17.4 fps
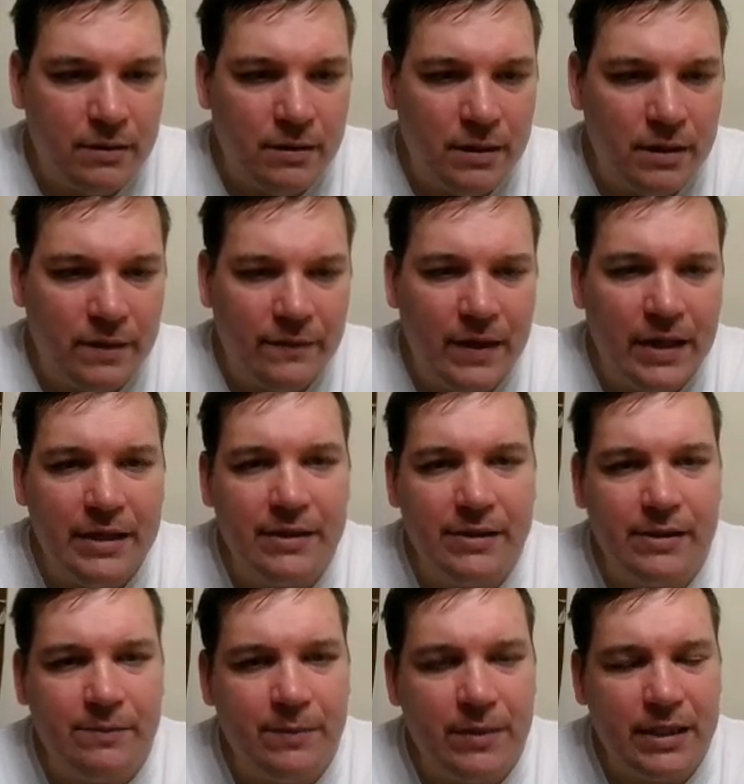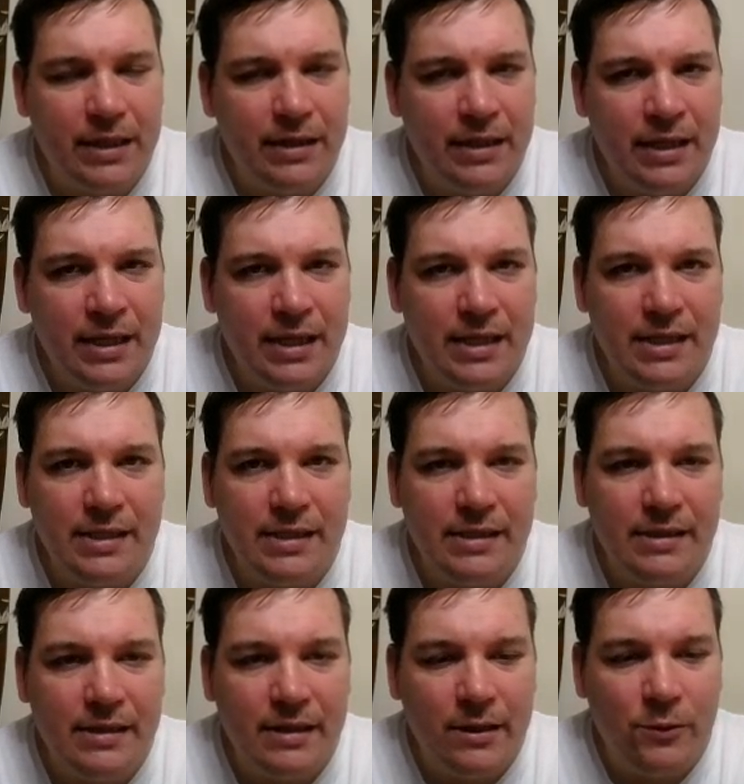all the values. But the thing
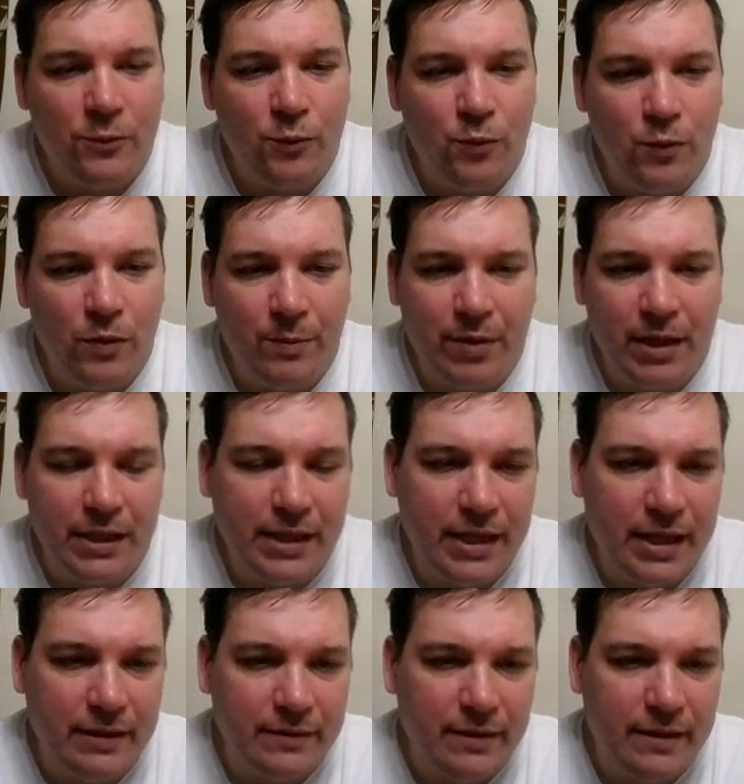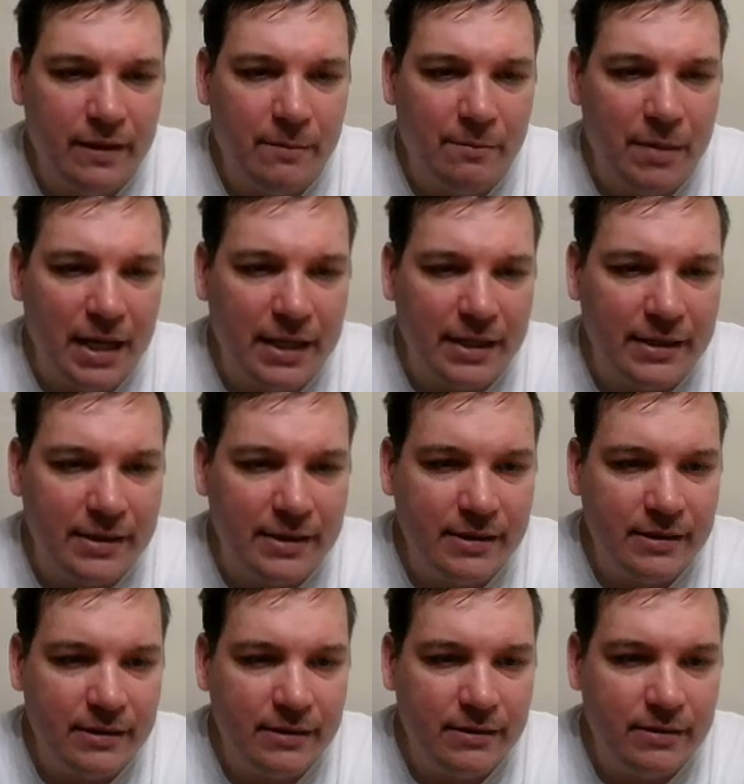is, we printed out the
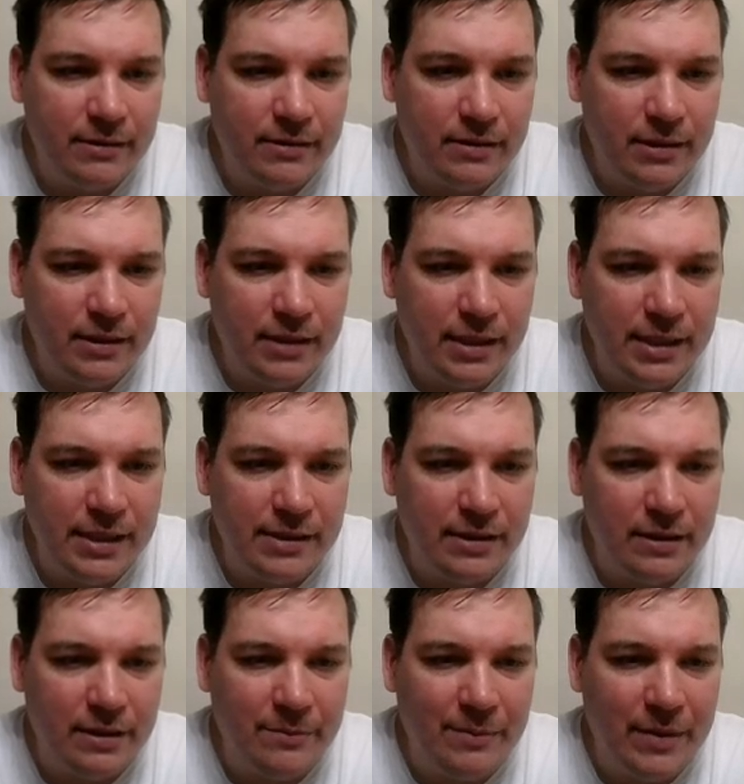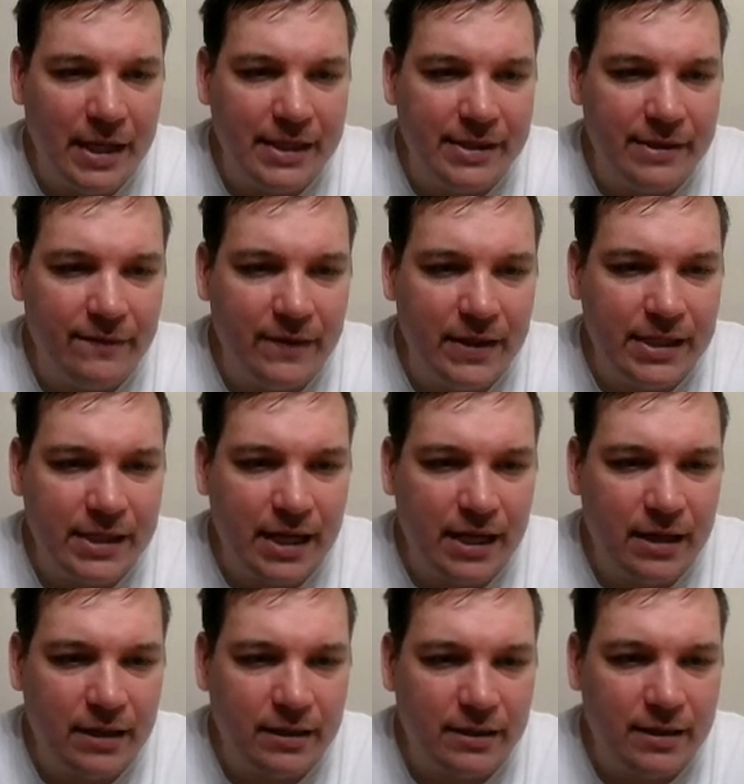bytes, and these are the bytes of each
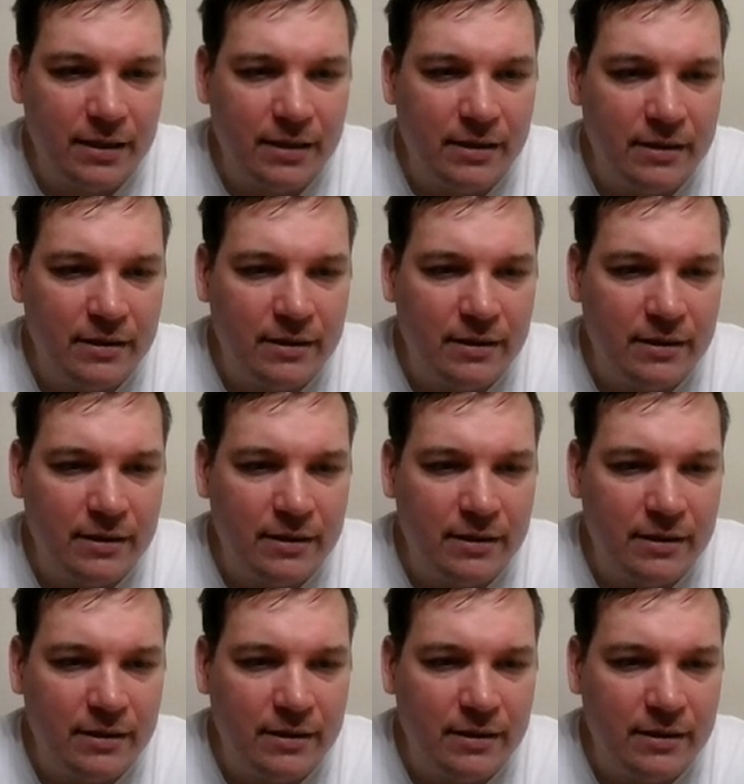character.